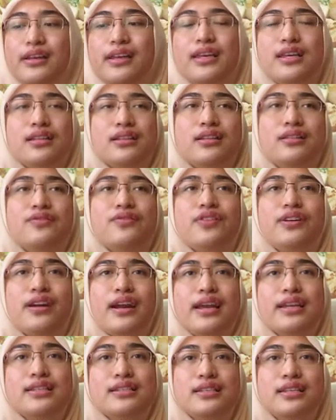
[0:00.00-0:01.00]
in
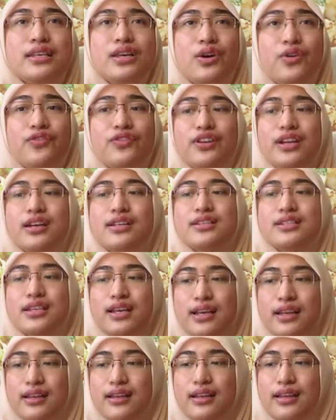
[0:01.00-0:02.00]
variety of
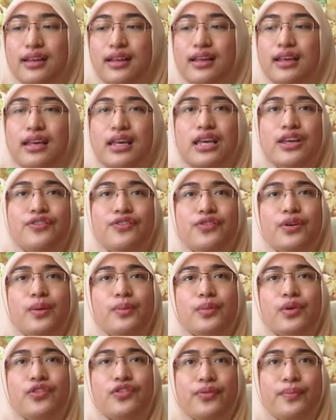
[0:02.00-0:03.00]
data in
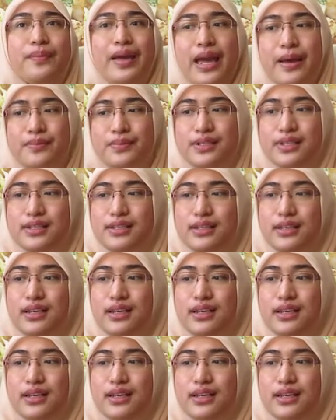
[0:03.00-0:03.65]
form of maps.